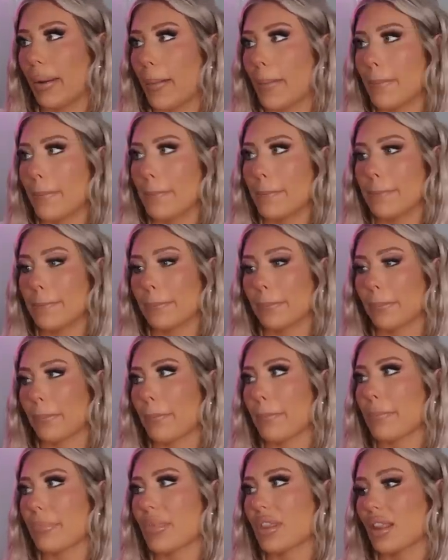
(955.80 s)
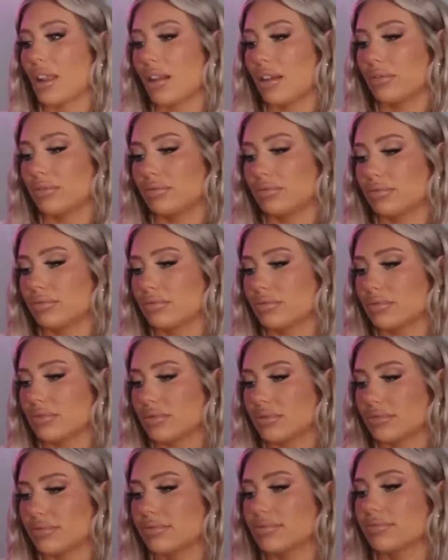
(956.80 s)

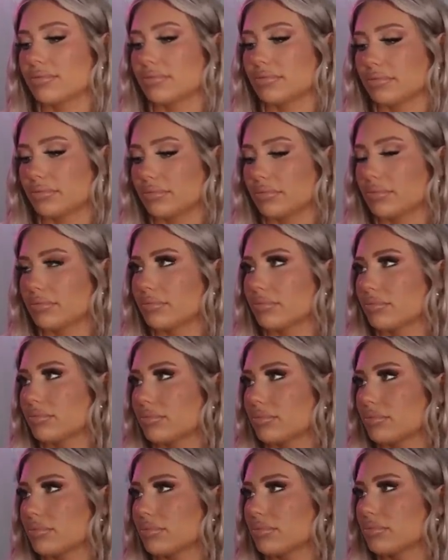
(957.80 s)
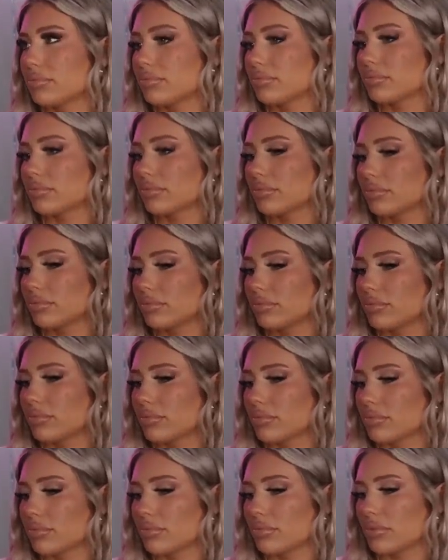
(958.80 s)

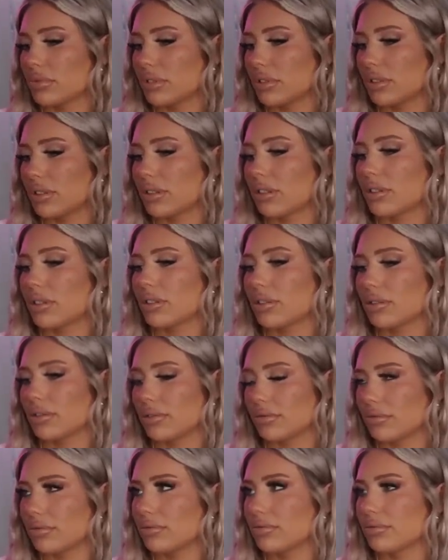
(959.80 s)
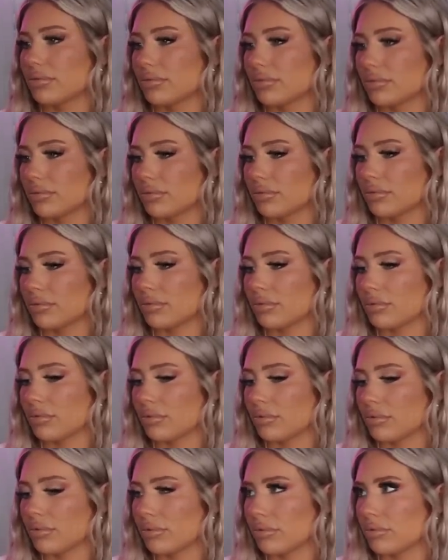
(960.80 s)

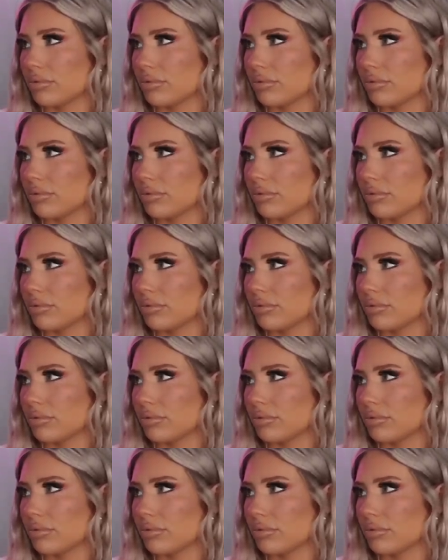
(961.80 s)
This person isn't speaking.